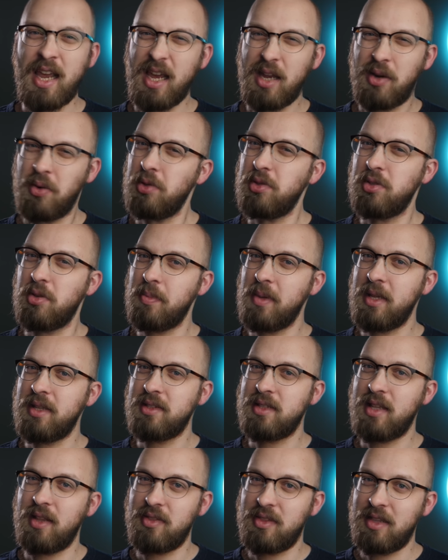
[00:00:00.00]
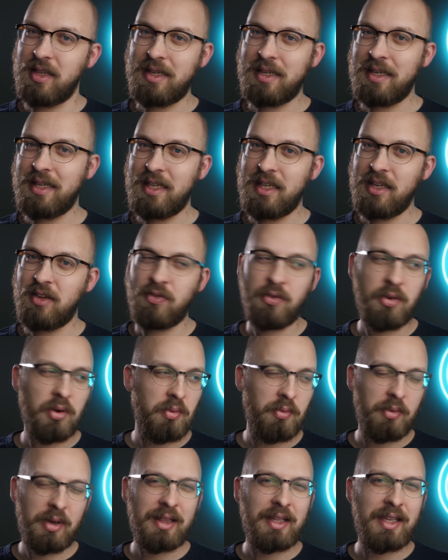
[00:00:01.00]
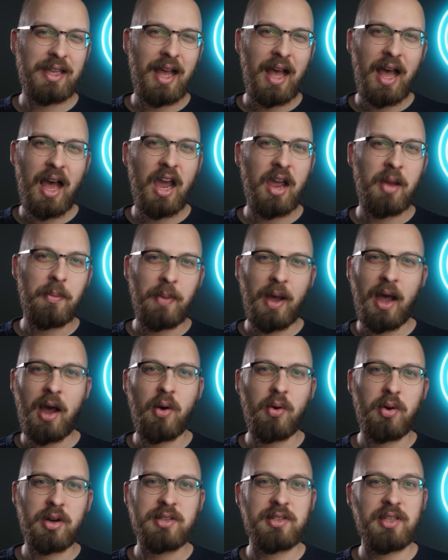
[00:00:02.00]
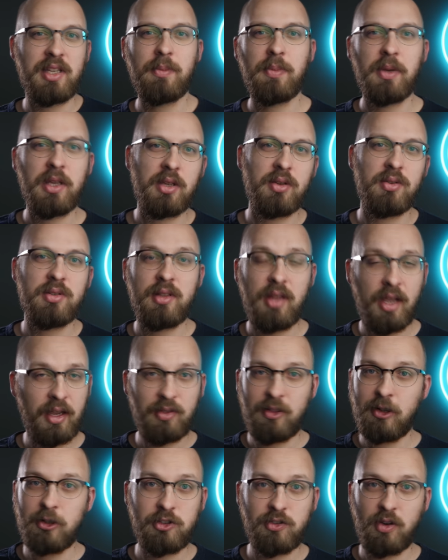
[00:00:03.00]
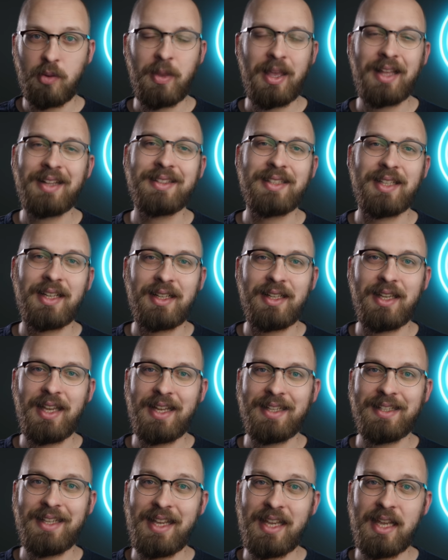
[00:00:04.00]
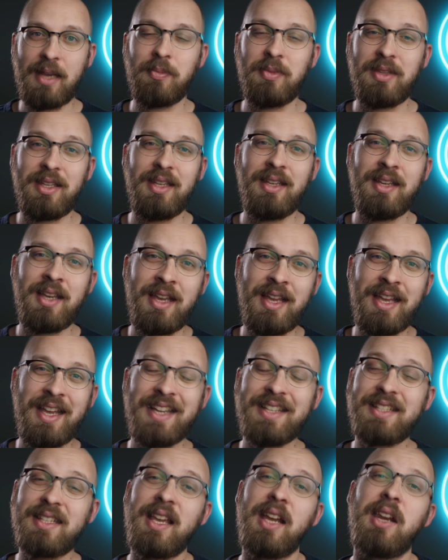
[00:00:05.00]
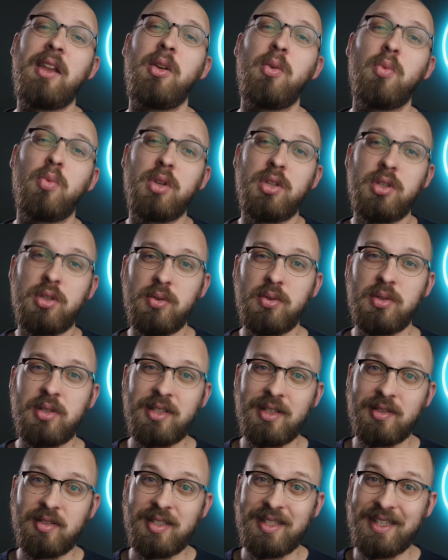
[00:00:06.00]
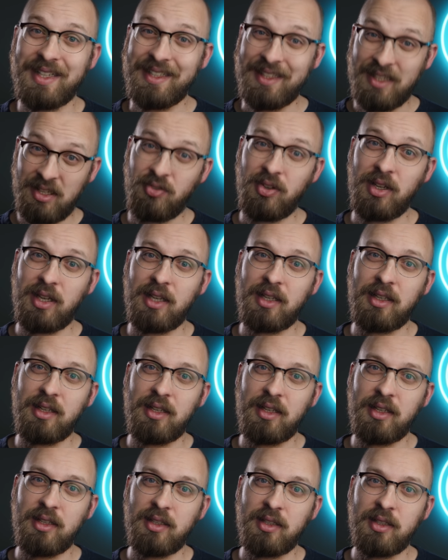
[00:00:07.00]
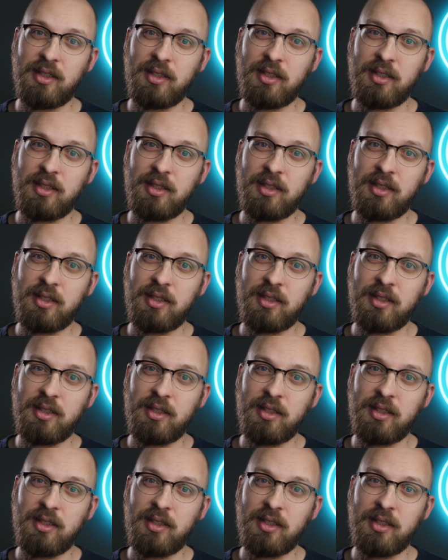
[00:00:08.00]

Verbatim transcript: it also means that the need for really high-power C P Us like those from Intel and A M D is getting reduced significantly.